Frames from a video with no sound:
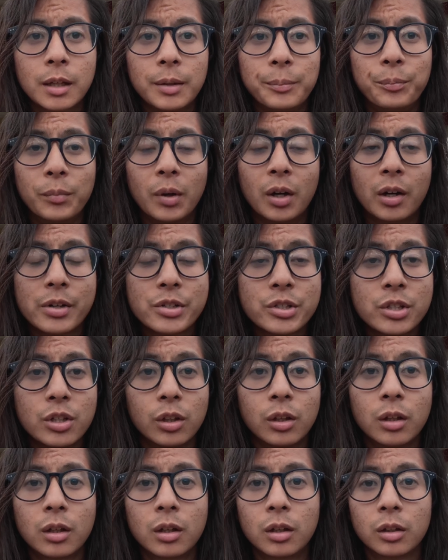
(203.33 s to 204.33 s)
I'm honestly
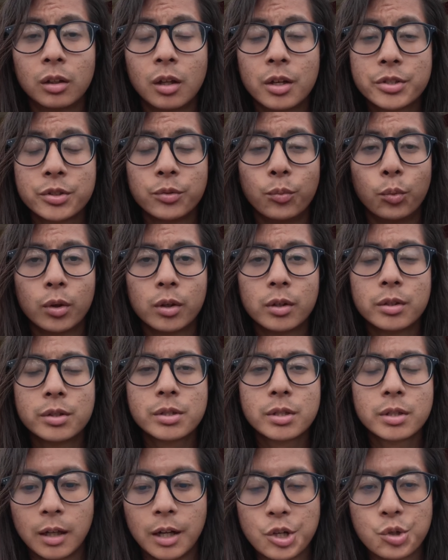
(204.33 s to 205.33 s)
a loss of
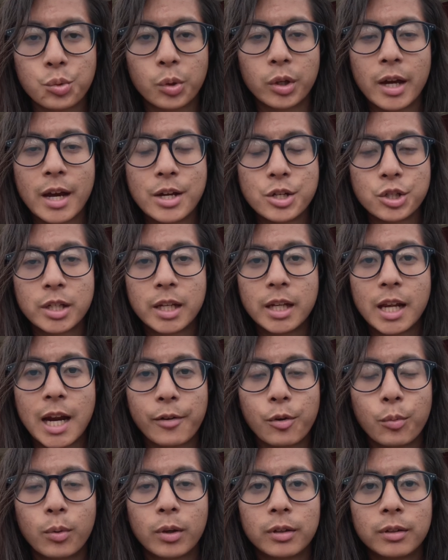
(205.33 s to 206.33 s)
words. I just want to educate
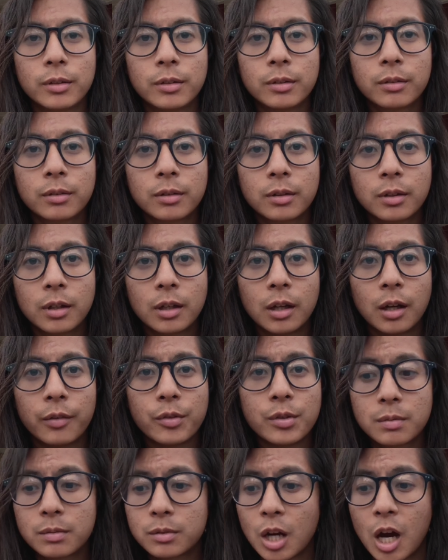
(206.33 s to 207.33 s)
everyone
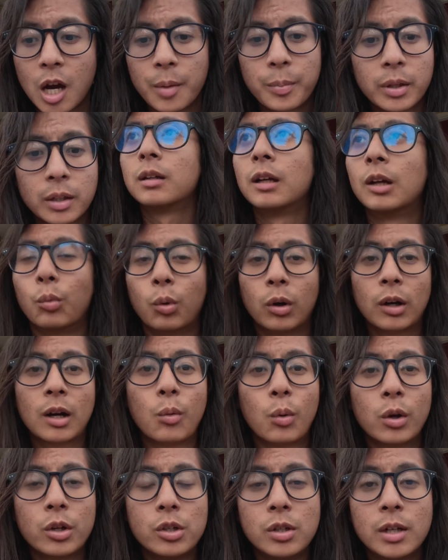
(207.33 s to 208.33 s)
of the topic. And what I
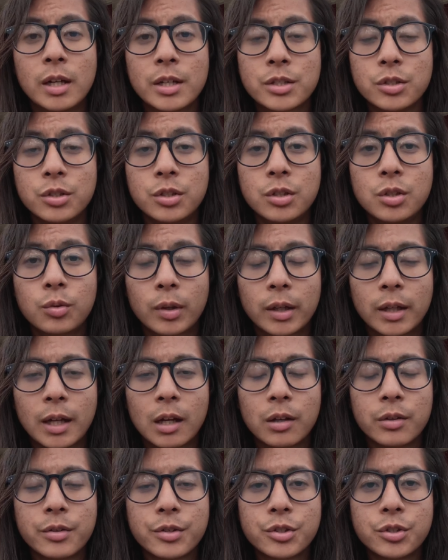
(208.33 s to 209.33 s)
want you guys to do right
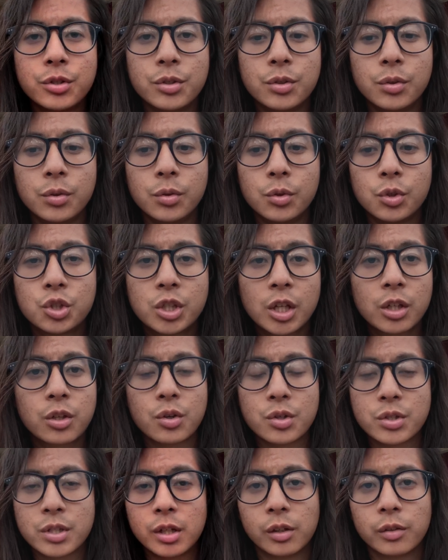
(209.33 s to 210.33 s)
now is to check
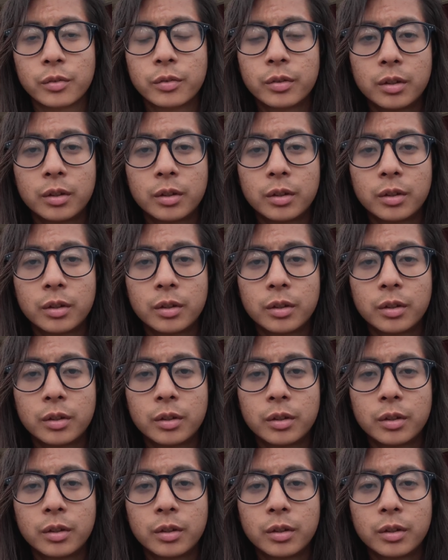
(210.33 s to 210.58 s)
yourself.